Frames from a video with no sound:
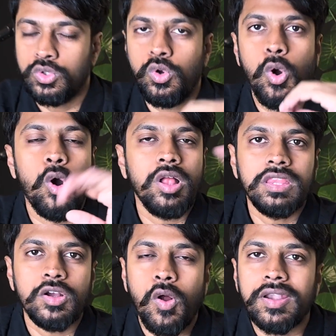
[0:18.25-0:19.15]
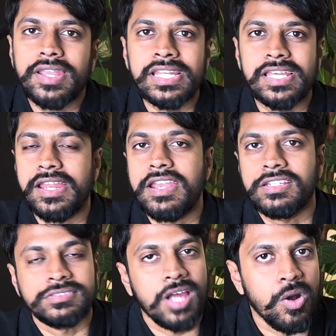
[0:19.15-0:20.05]
to all the content
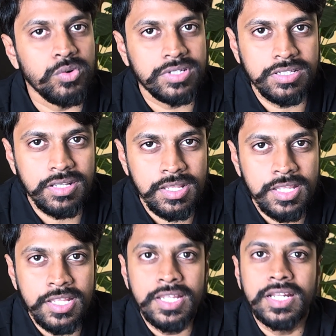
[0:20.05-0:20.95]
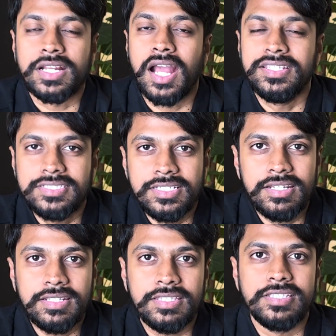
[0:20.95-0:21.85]
creators out here,
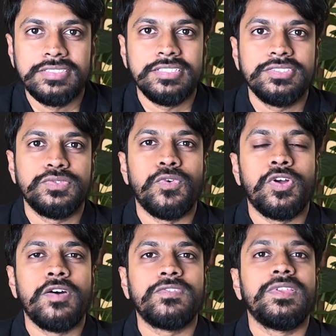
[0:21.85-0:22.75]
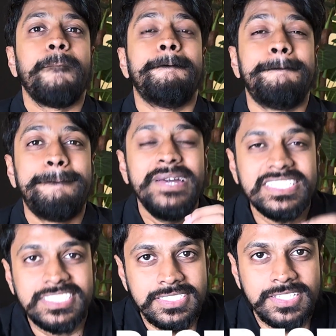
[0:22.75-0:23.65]
consider this is one of the
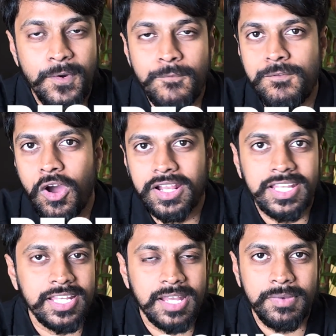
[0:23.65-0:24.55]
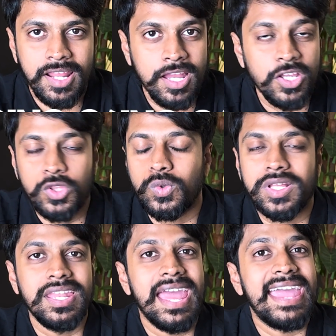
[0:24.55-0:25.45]
best vlogging camera you
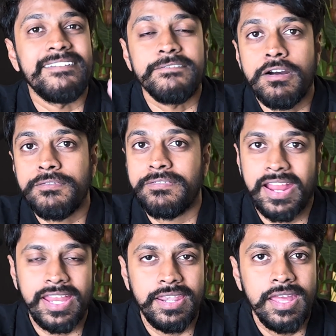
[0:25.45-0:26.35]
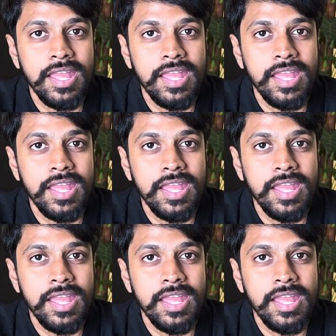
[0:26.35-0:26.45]
can ever find